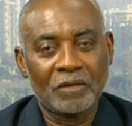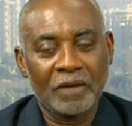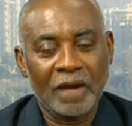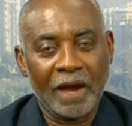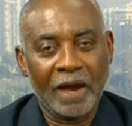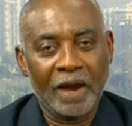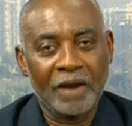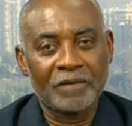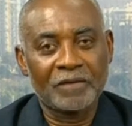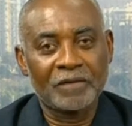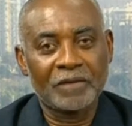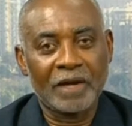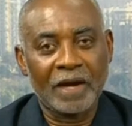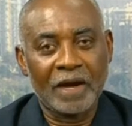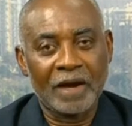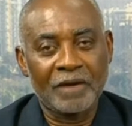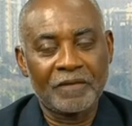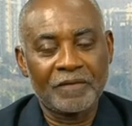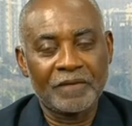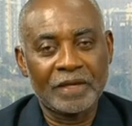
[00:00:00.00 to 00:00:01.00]
they will have
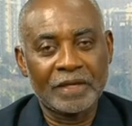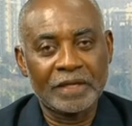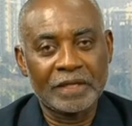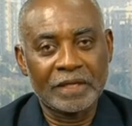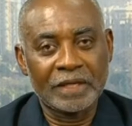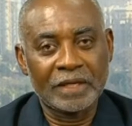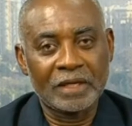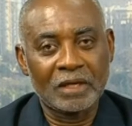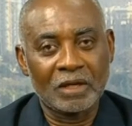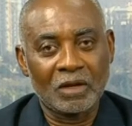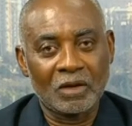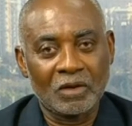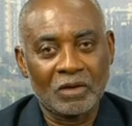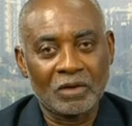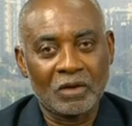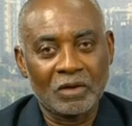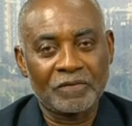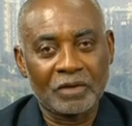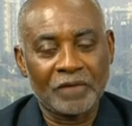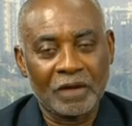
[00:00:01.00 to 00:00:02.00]
to have a
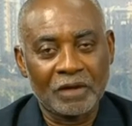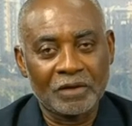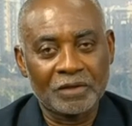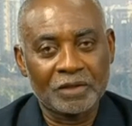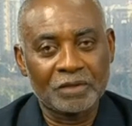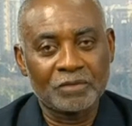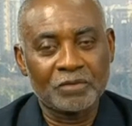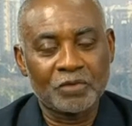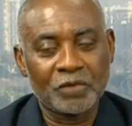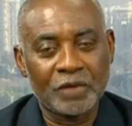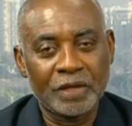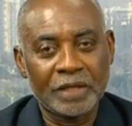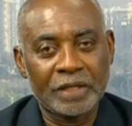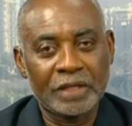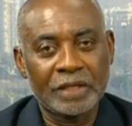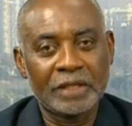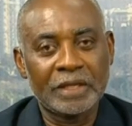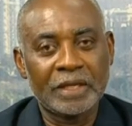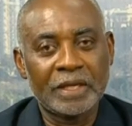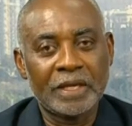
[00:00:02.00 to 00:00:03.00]
year-long fellowship
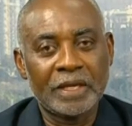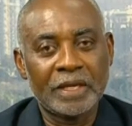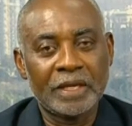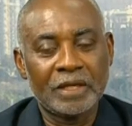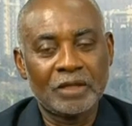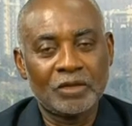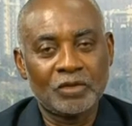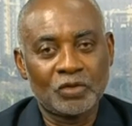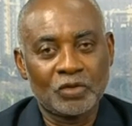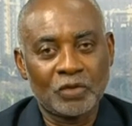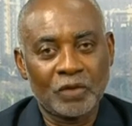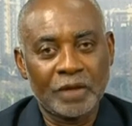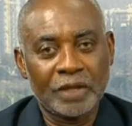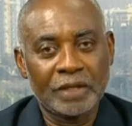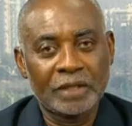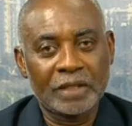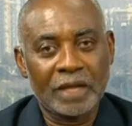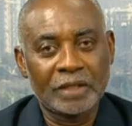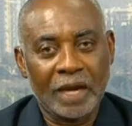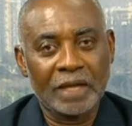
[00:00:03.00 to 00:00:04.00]
training in
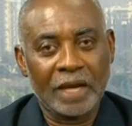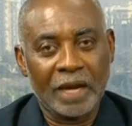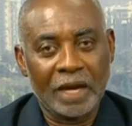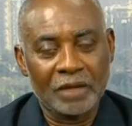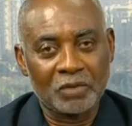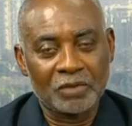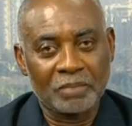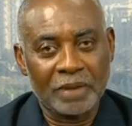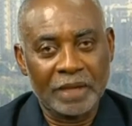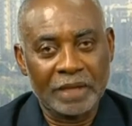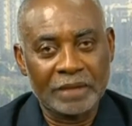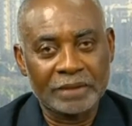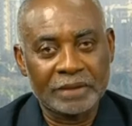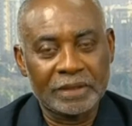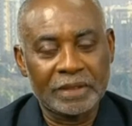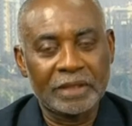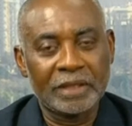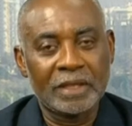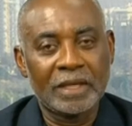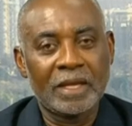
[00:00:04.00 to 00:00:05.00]
joint
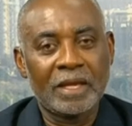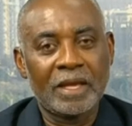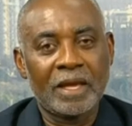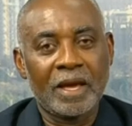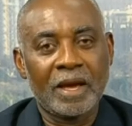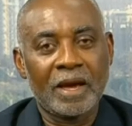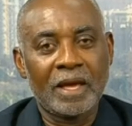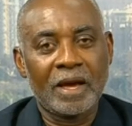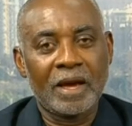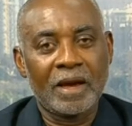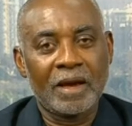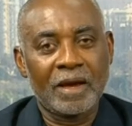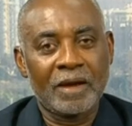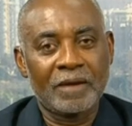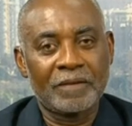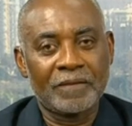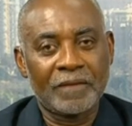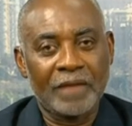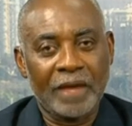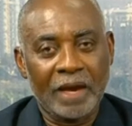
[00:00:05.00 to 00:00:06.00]
arthroplasty.
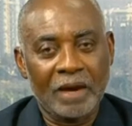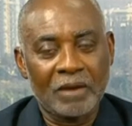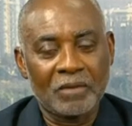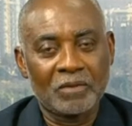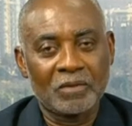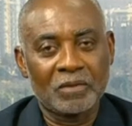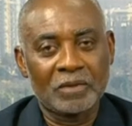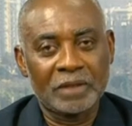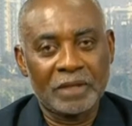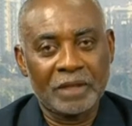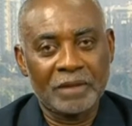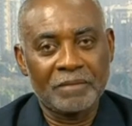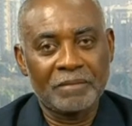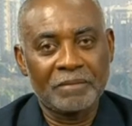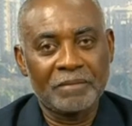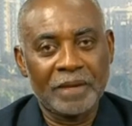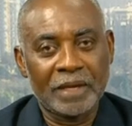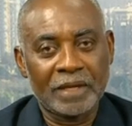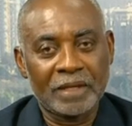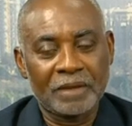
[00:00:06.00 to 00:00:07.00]
That will
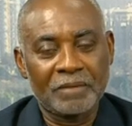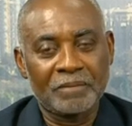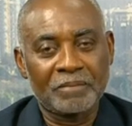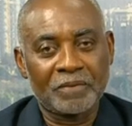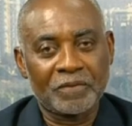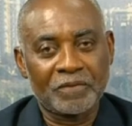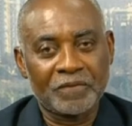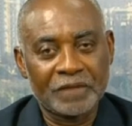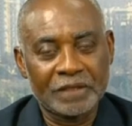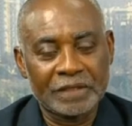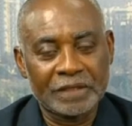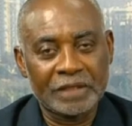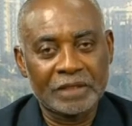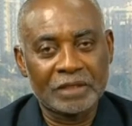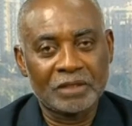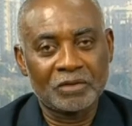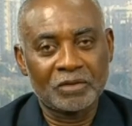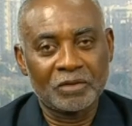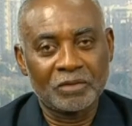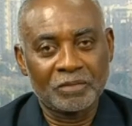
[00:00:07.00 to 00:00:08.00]
then make them
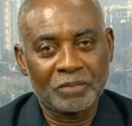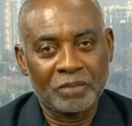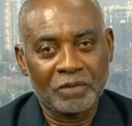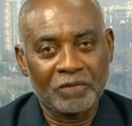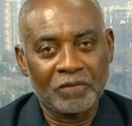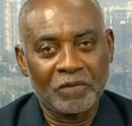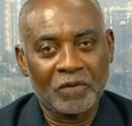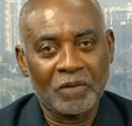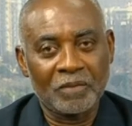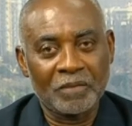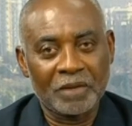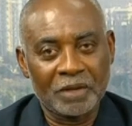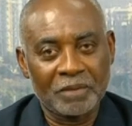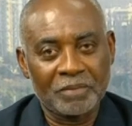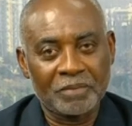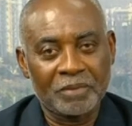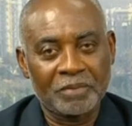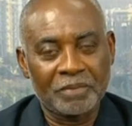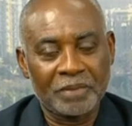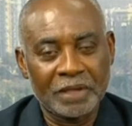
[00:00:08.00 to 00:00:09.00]
proficient to perform
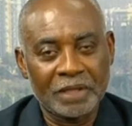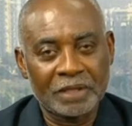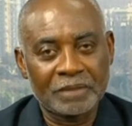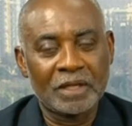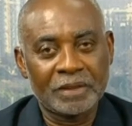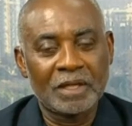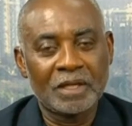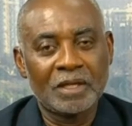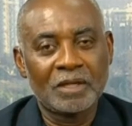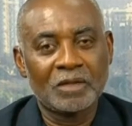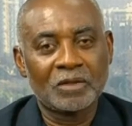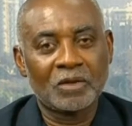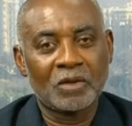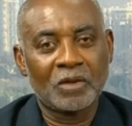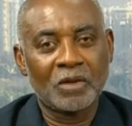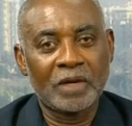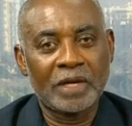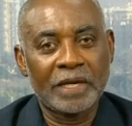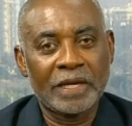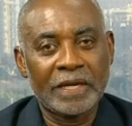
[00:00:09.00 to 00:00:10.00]
hip replacement.
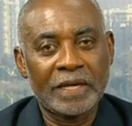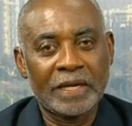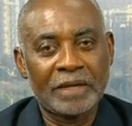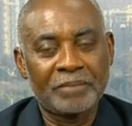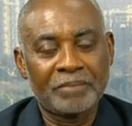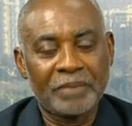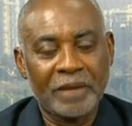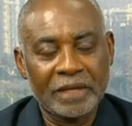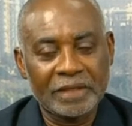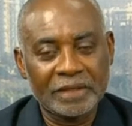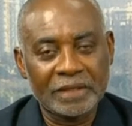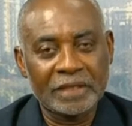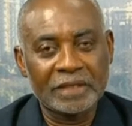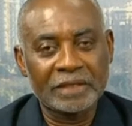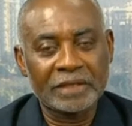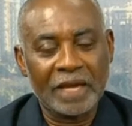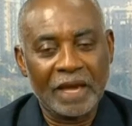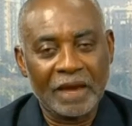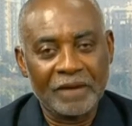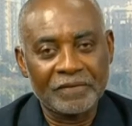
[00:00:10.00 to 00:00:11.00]
So
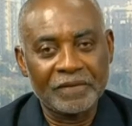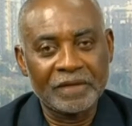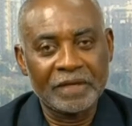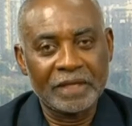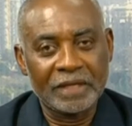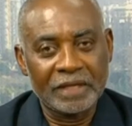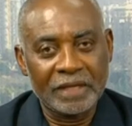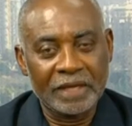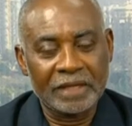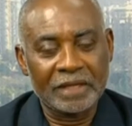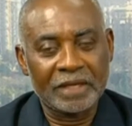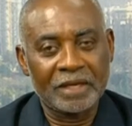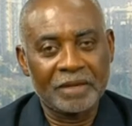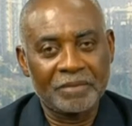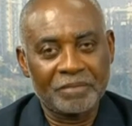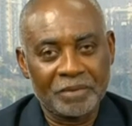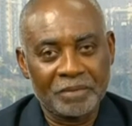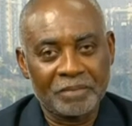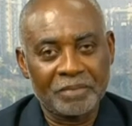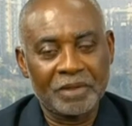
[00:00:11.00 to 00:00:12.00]
patients have needed
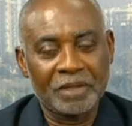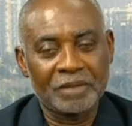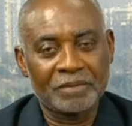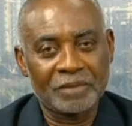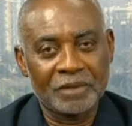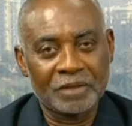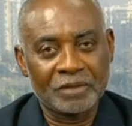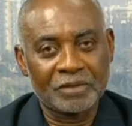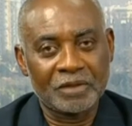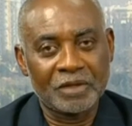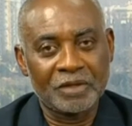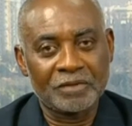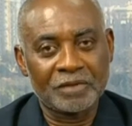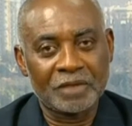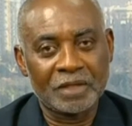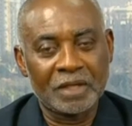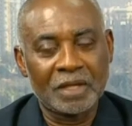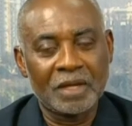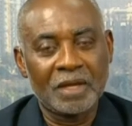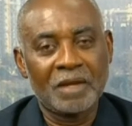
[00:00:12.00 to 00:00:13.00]
hip replacement
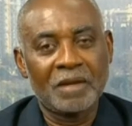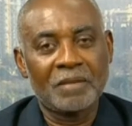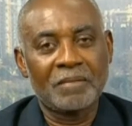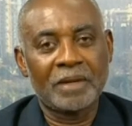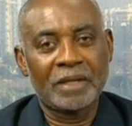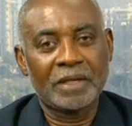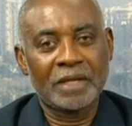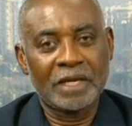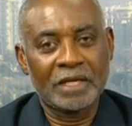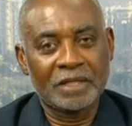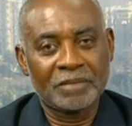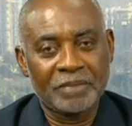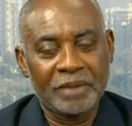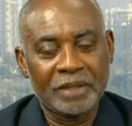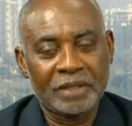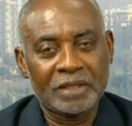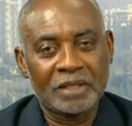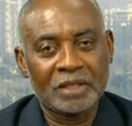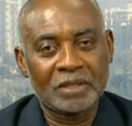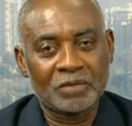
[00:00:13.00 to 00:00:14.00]
surgery, but the
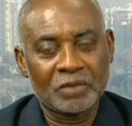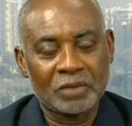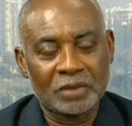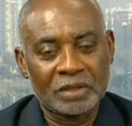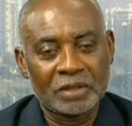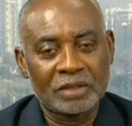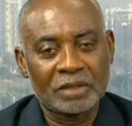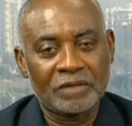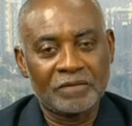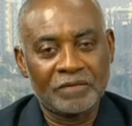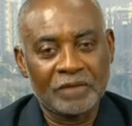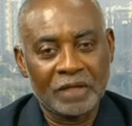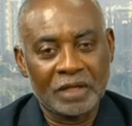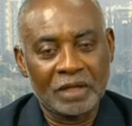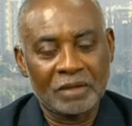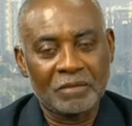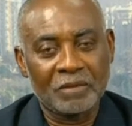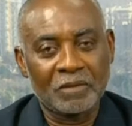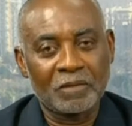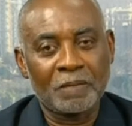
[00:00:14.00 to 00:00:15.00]
expertise wasn't
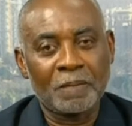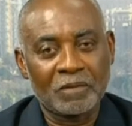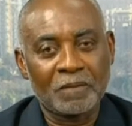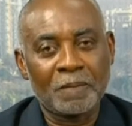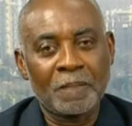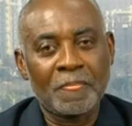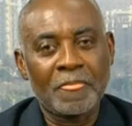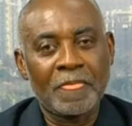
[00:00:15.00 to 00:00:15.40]
available.